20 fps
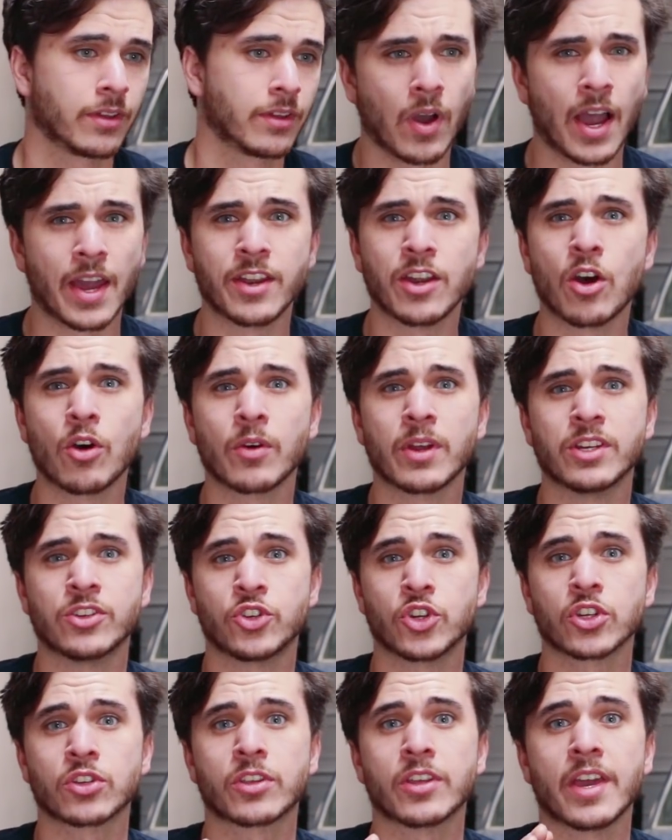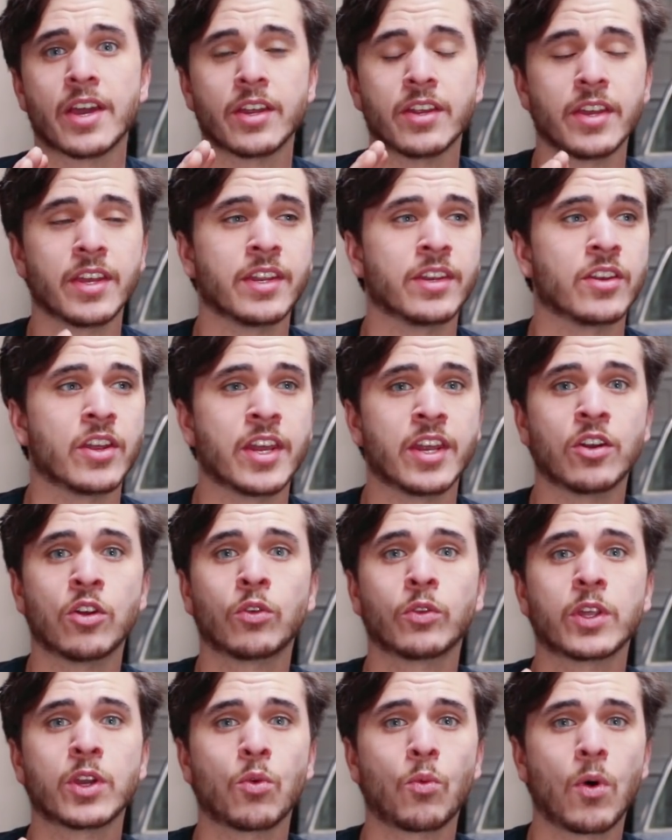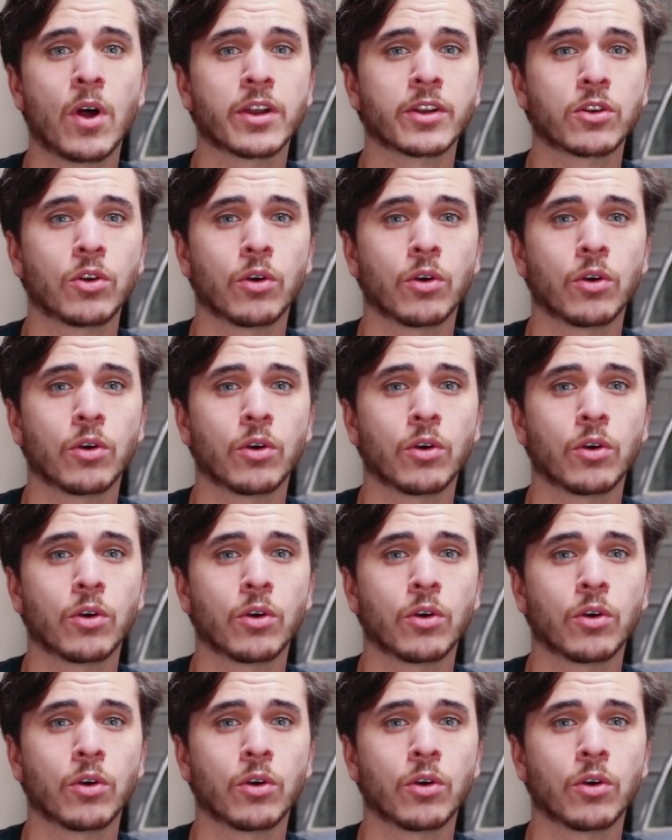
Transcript: I know in only one